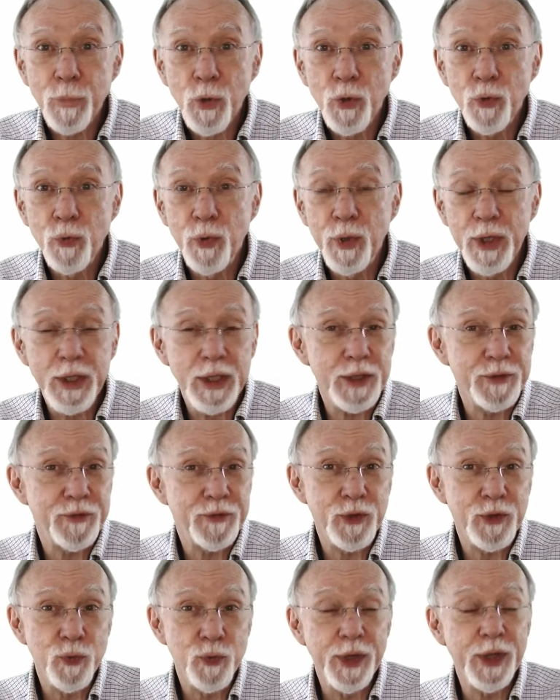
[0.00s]
Well, if
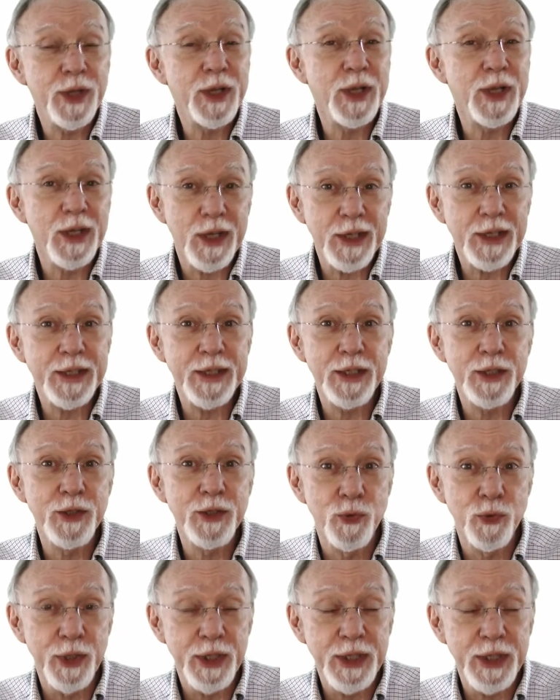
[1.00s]
you're one of the lucky
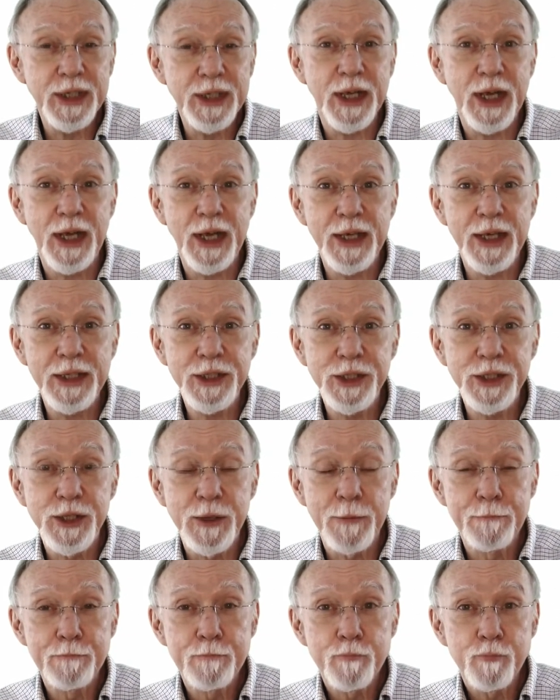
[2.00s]
green guys,
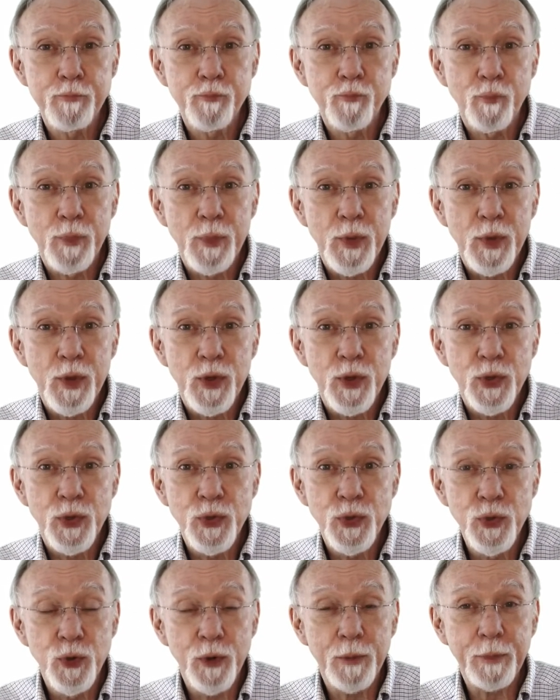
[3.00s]

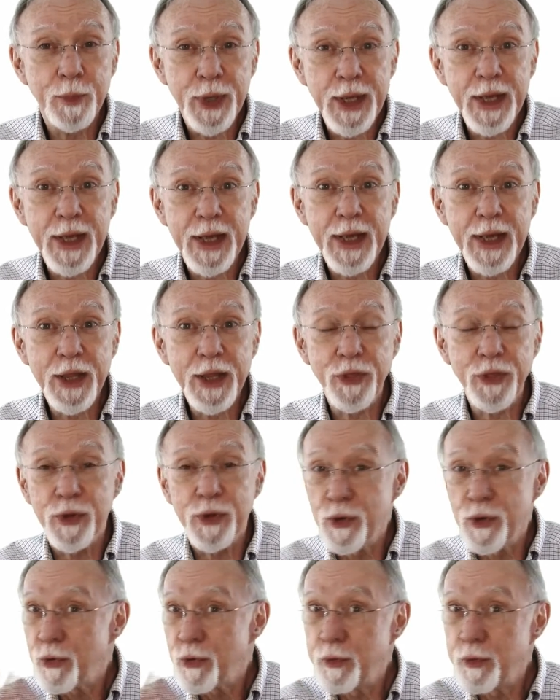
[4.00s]
your
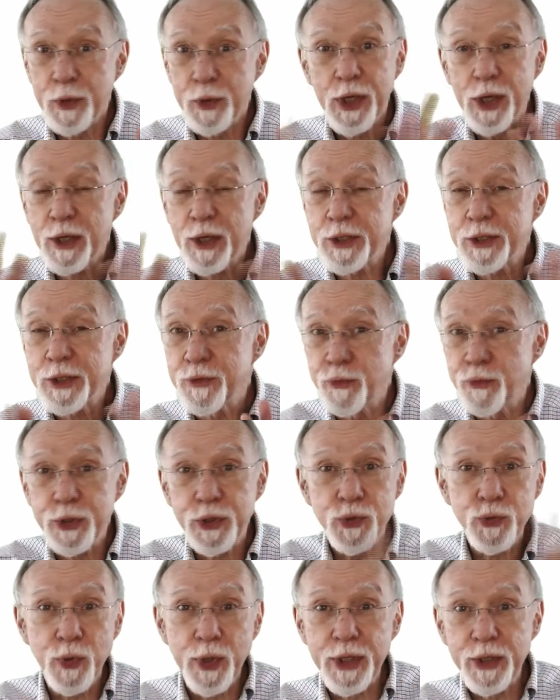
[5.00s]
path, regardless of
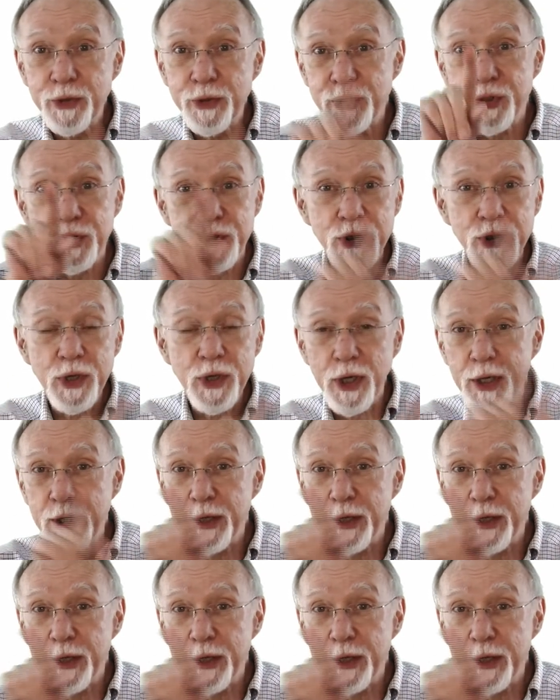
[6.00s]
which way you start,